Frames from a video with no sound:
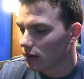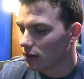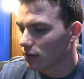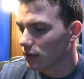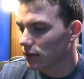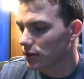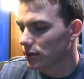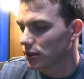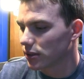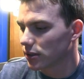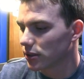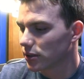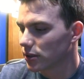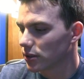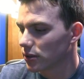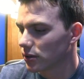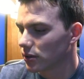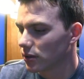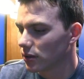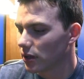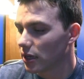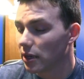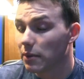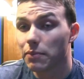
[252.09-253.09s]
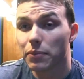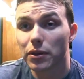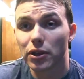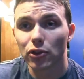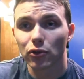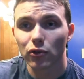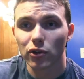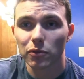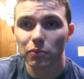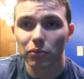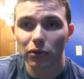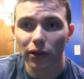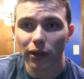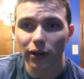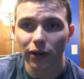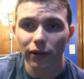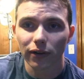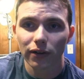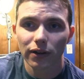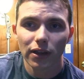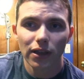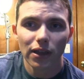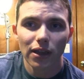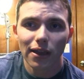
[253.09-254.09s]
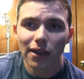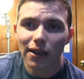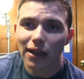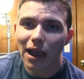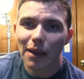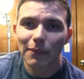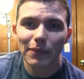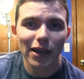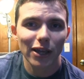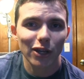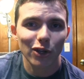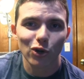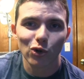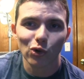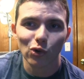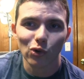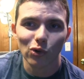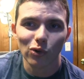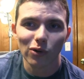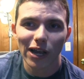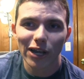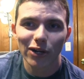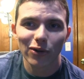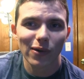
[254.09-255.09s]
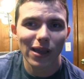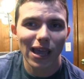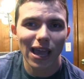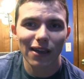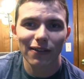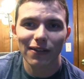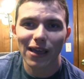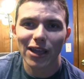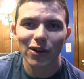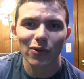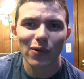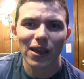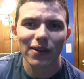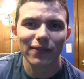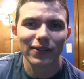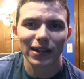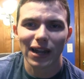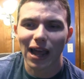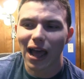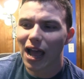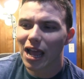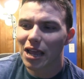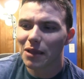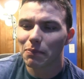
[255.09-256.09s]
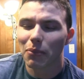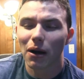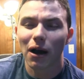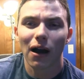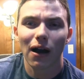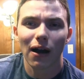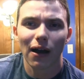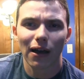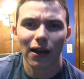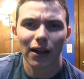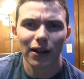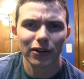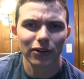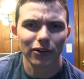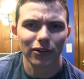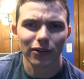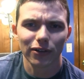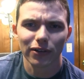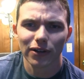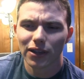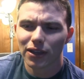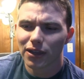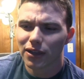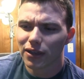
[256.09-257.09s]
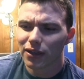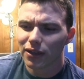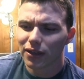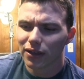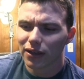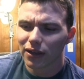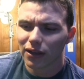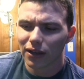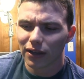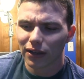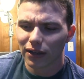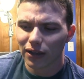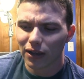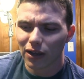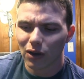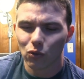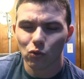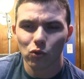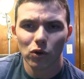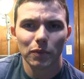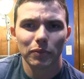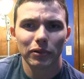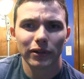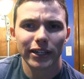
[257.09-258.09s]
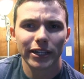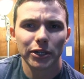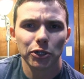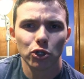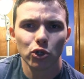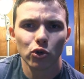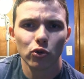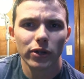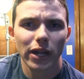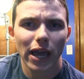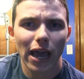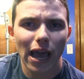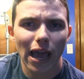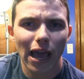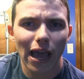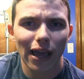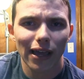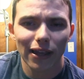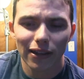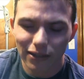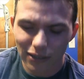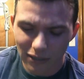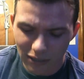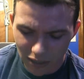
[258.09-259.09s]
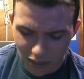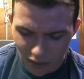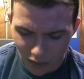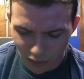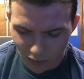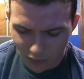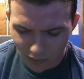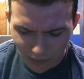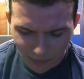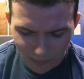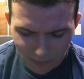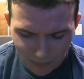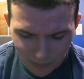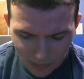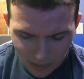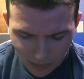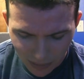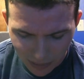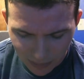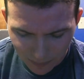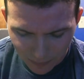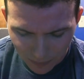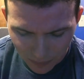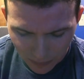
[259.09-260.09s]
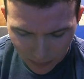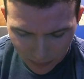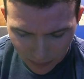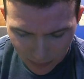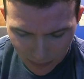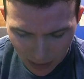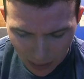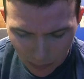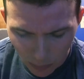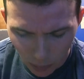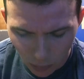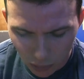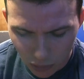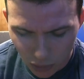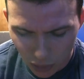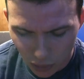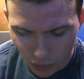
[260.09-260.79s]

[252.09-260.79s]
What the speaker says: what is this, MP3 player. I'm not cool. I don't have an iPod or a whippity doodah, you know. I'm old